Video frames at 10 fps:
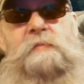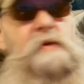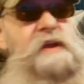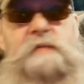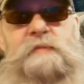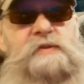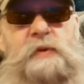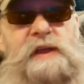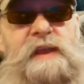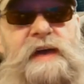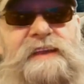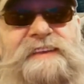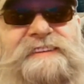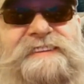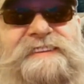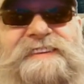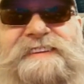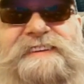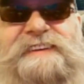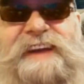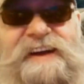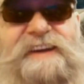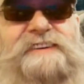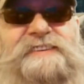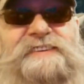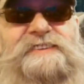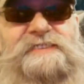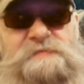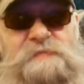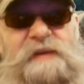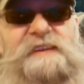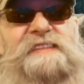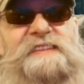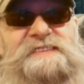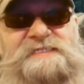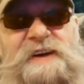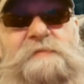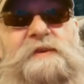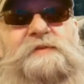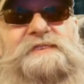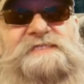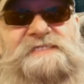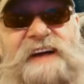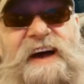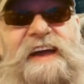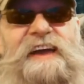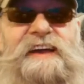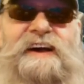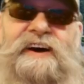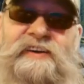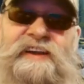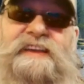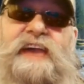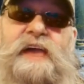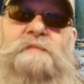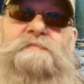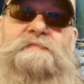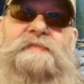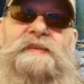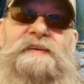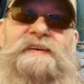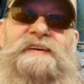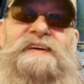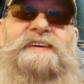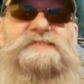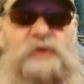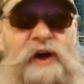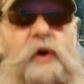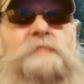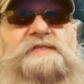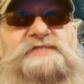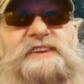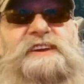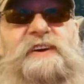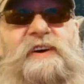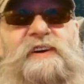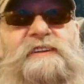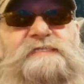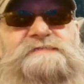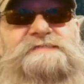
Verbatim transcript: But in between that, yeah, you're spending the summer with Sty out at camp. So I hope to see y'all.